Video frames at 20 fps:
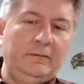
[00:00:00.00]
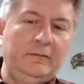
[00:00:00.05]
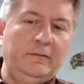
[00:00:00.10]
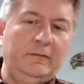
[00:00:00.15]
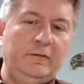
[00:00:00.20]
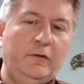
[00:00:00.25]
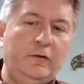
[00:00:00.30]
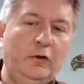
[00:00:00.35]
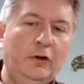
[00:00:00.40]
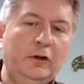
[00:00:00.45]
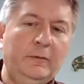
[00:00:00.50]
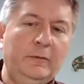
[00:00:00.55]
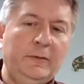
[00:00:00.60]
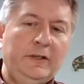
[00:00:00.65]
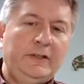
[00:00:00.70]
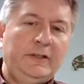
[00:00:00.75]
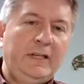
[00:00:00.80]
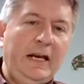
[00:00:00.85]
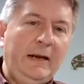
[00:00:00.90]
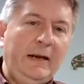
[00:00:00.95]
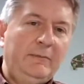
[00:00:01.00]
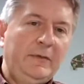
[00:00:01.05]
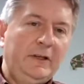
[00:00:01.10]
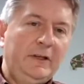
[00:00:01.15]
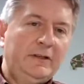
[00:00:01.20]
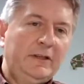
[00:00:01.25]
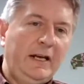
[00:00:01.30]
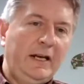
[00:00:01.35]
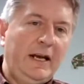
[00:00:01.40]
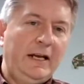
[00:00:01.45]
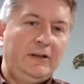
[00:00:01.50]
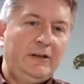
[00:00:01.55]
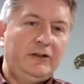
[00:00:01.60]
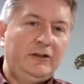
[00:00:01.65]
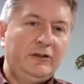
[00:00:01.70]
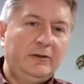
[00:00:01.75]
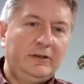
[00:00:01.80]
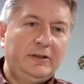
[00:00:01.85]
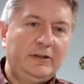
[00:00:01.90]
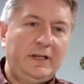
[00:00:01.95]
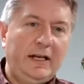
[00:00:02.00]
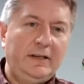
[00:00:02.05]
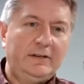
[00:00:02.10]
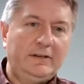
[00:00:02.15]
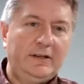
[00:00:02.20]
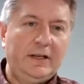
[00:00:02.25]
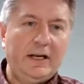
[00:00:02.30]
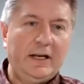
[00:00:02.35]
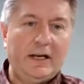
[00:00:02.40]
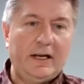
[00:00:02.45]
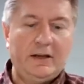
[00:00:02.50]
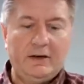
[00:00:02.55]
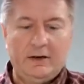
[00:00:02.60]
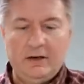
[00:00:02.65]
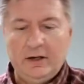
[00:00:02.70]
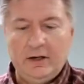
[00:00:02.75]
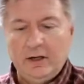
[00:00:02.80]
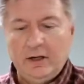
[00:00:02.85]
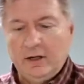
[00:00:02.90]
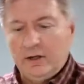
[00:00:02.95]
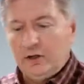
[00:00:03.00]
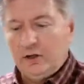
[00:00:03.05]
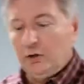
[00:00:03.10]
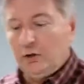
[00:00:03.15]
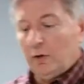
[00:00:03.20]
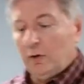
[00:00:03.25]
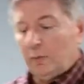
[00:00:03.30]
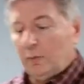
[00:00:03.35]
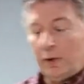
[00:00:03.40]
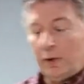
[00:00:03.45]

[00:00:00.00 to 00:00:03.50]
fold them and tape this edge so it stays together. You would